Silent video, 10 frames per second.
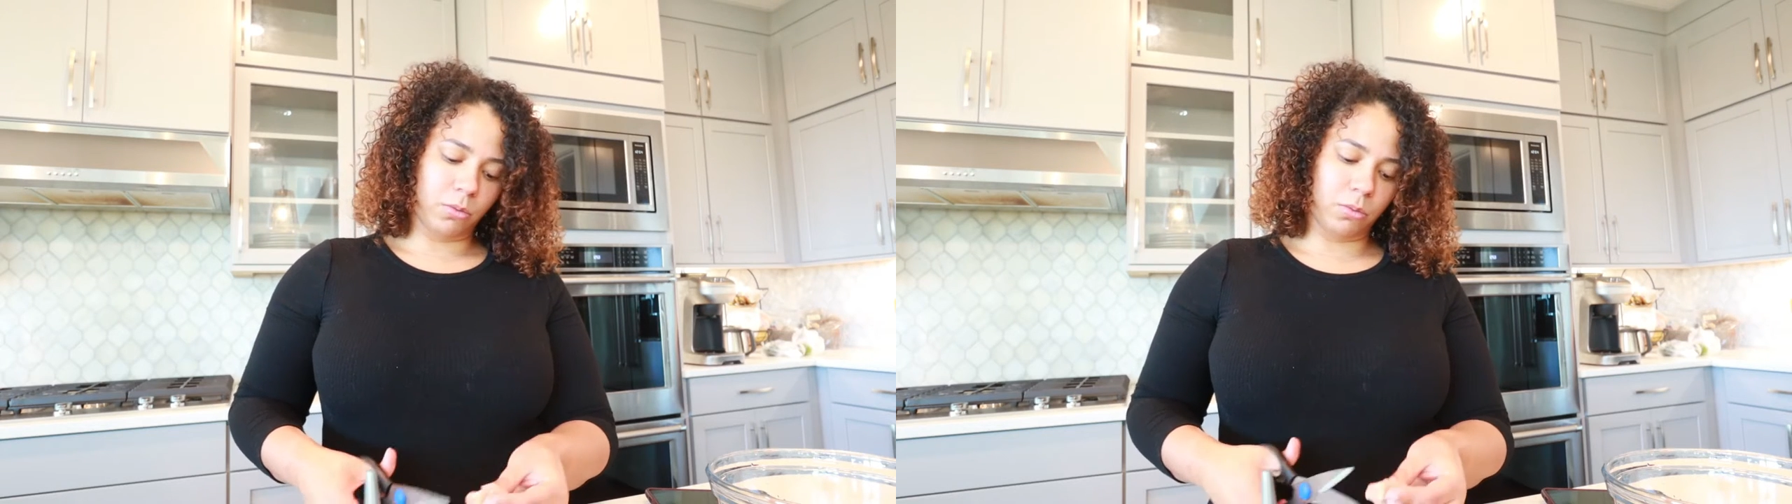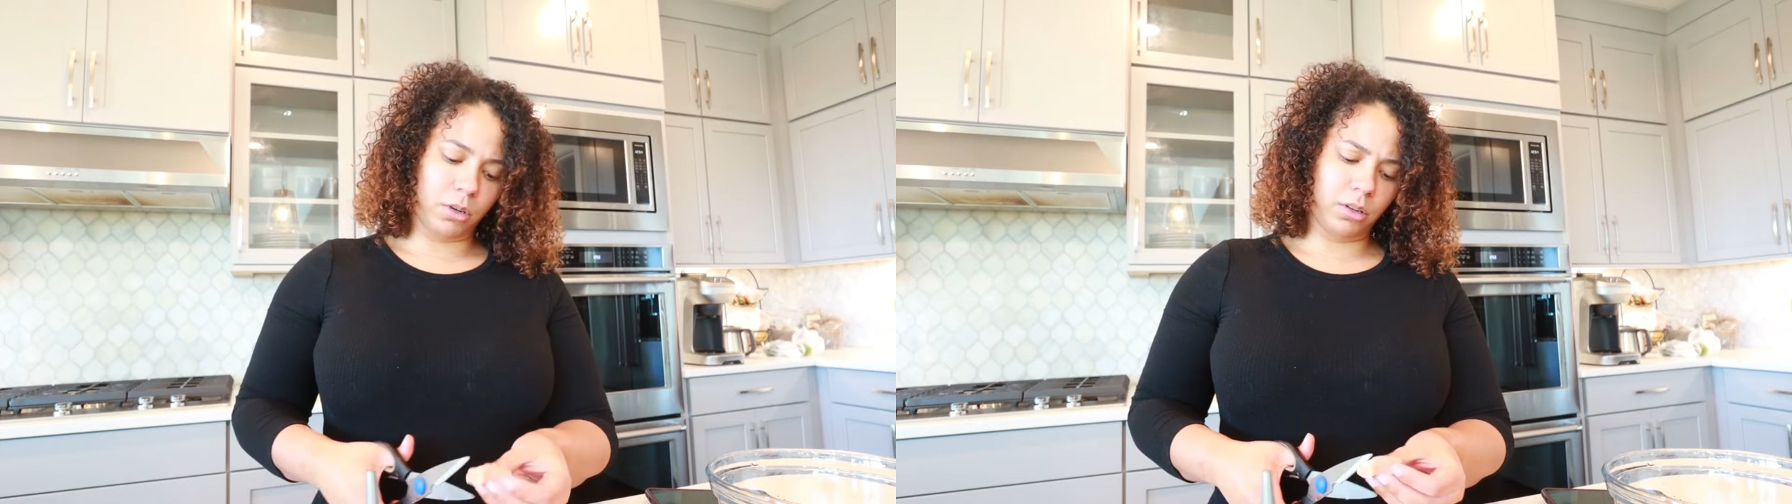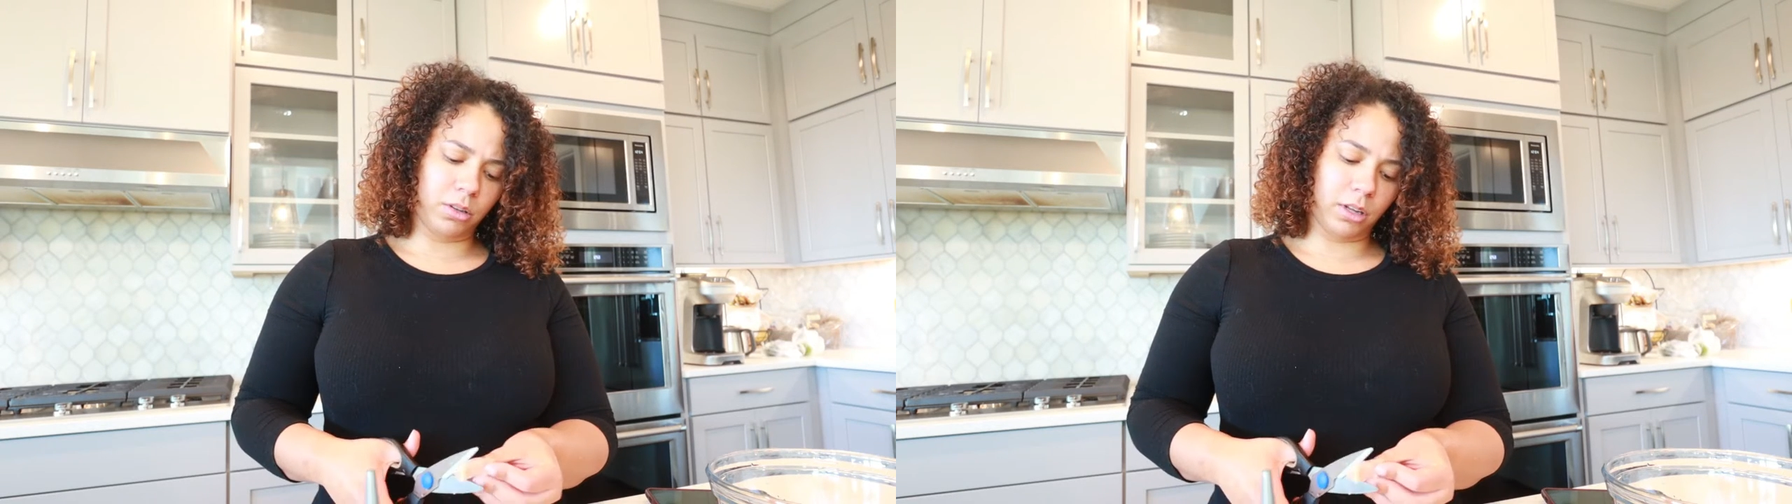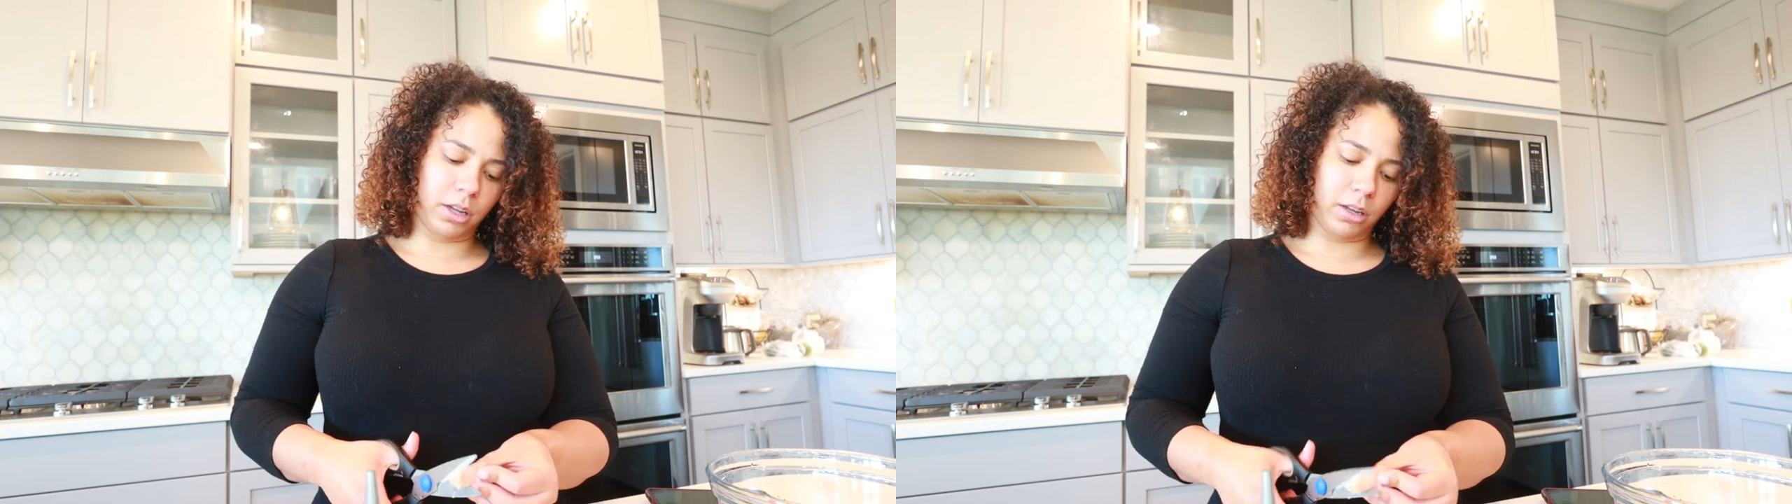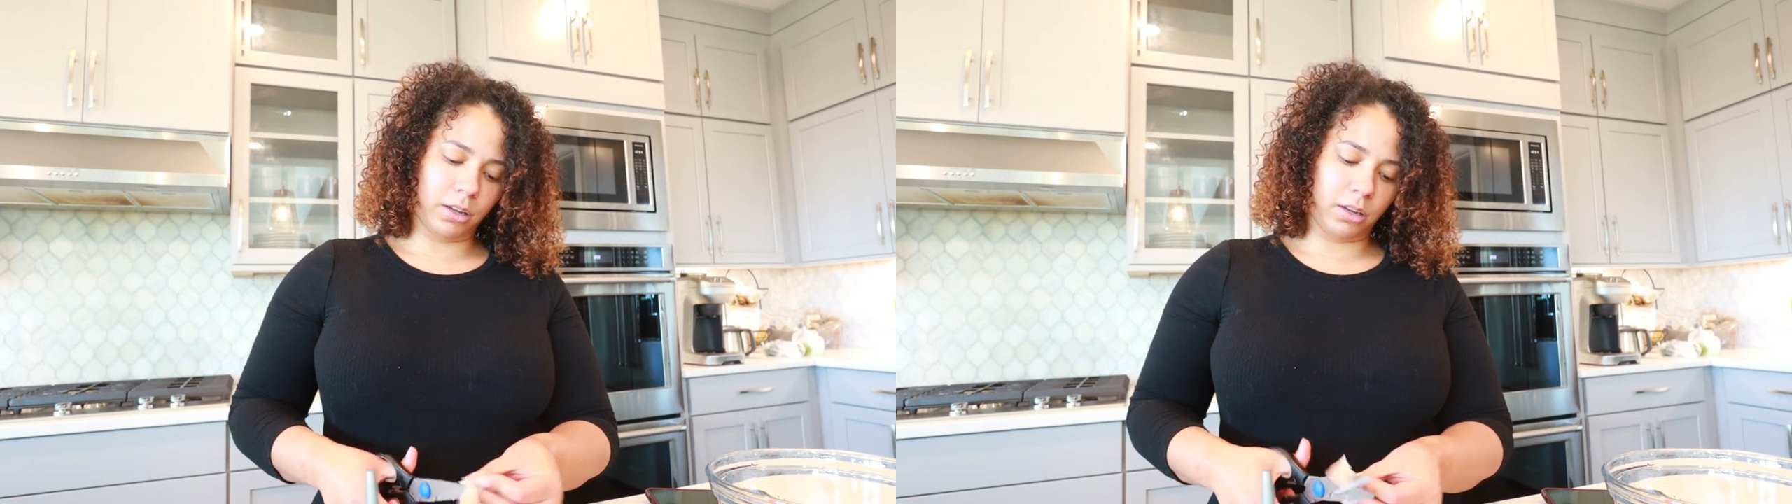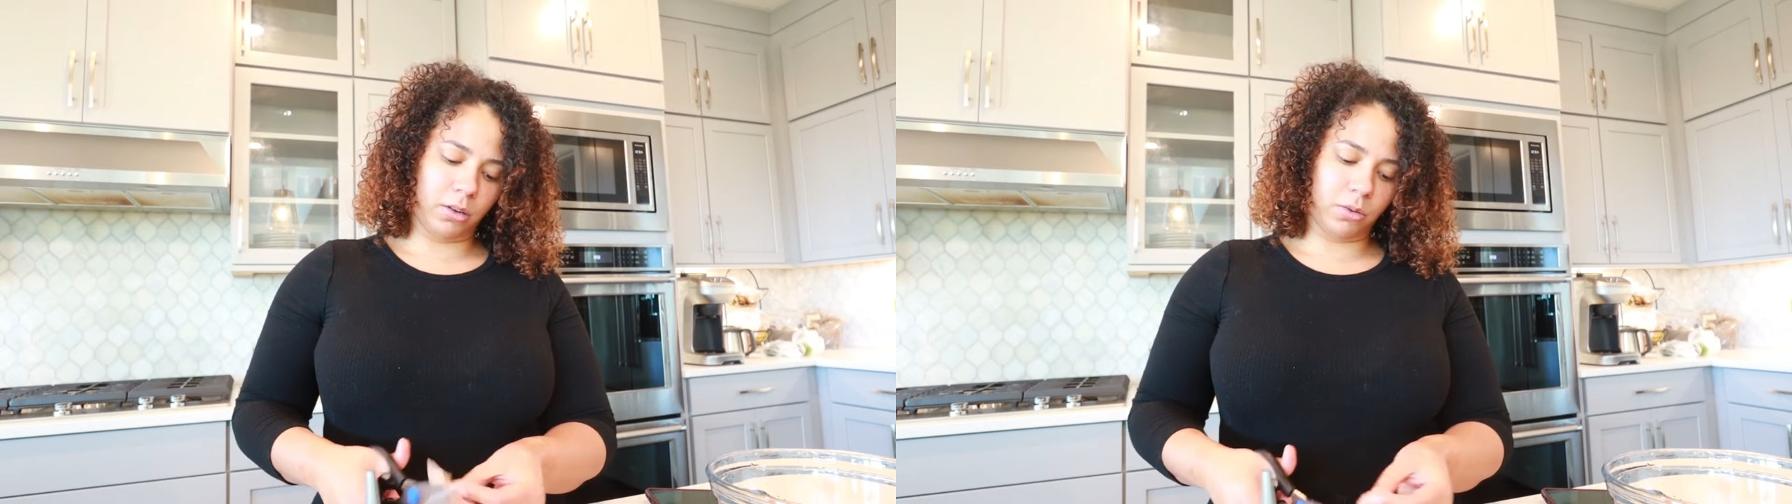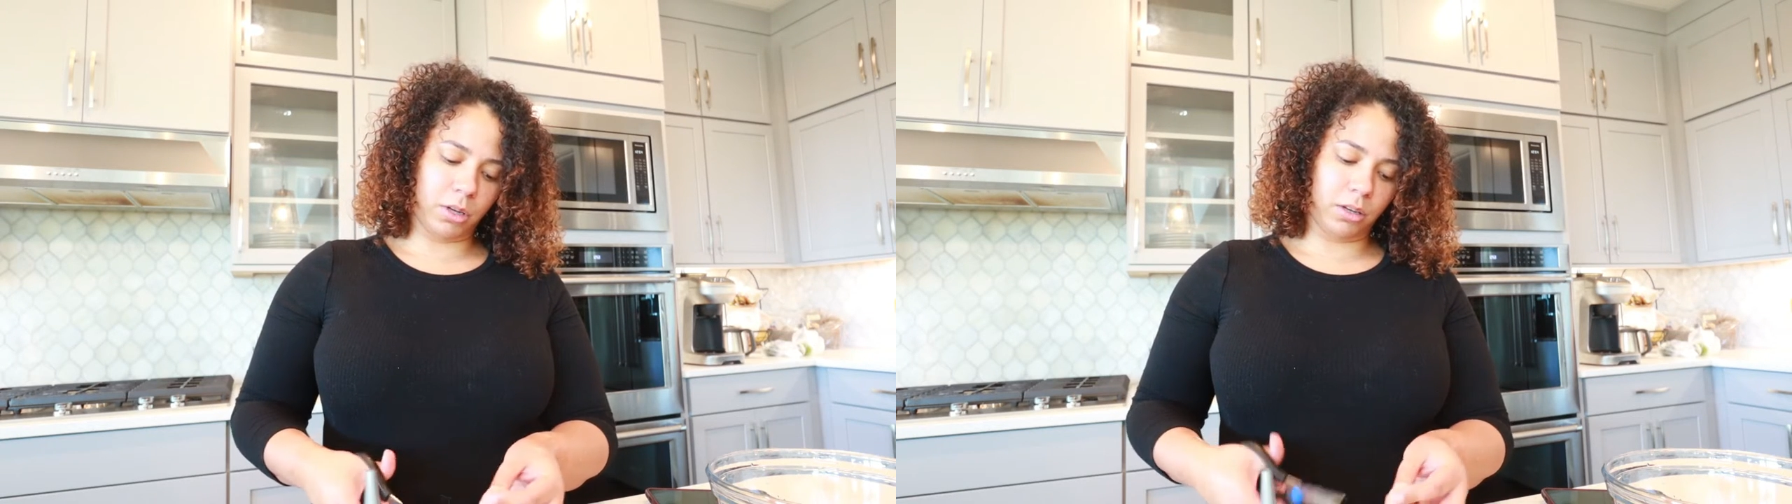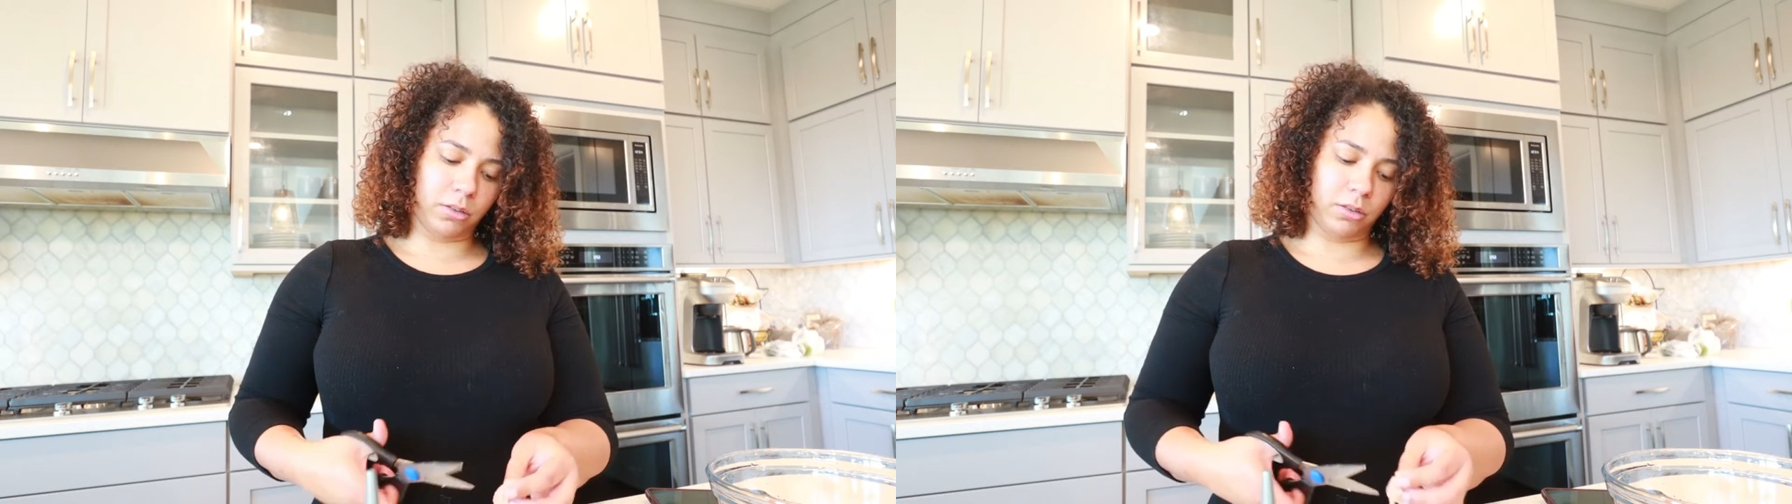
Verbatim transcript: Where does that equate